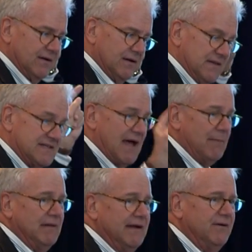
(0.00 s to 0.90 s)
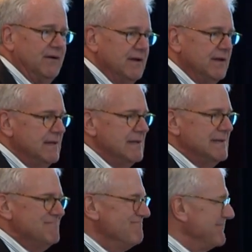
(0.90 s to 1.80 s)
in the top layer.
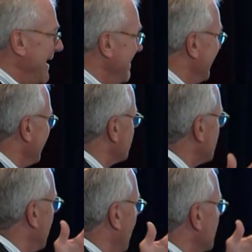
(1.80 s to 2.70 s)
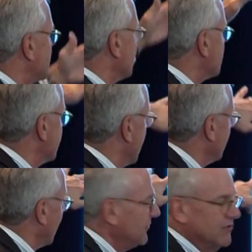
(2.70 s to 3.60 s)
I think there's a part of ServiceNow
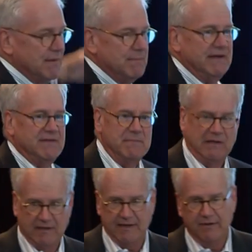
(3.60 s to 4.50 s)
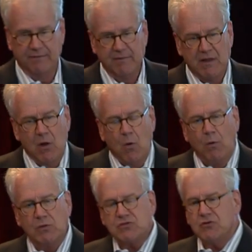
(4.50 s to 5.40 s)
that also may be in the middle layer.
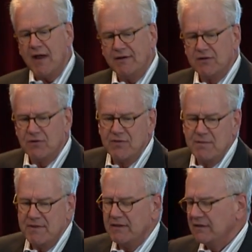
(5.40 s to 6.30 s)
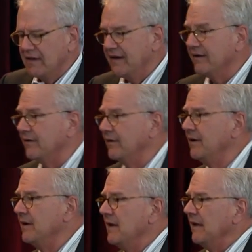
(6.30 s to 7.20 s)
What we're trying to do in the middle layer
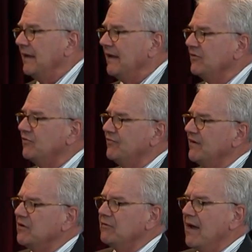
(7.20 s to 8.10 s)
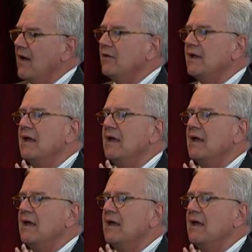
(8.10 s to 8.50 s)
is figure out